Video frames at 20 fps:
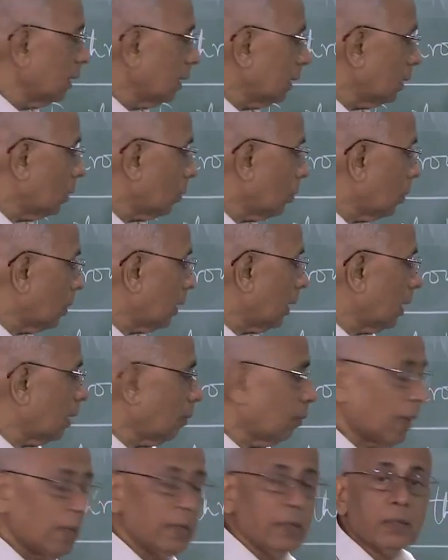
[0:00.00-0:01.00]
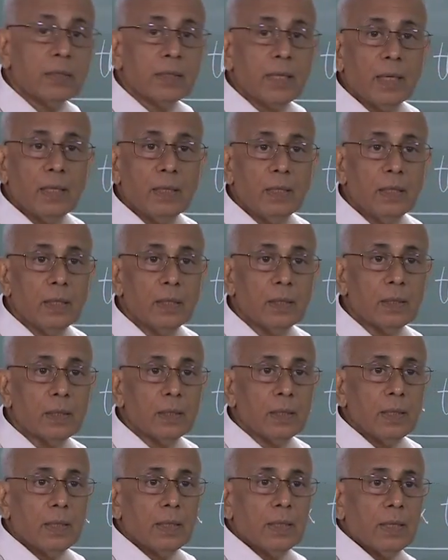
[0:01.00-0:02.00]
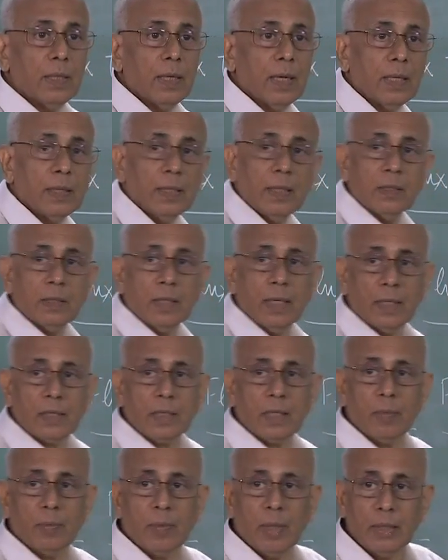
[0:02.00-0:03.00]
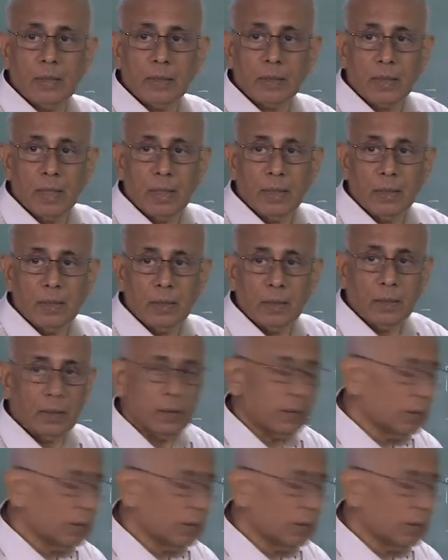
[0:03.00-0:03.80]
You are going to get a minus sign here and there is an extra minus sign here.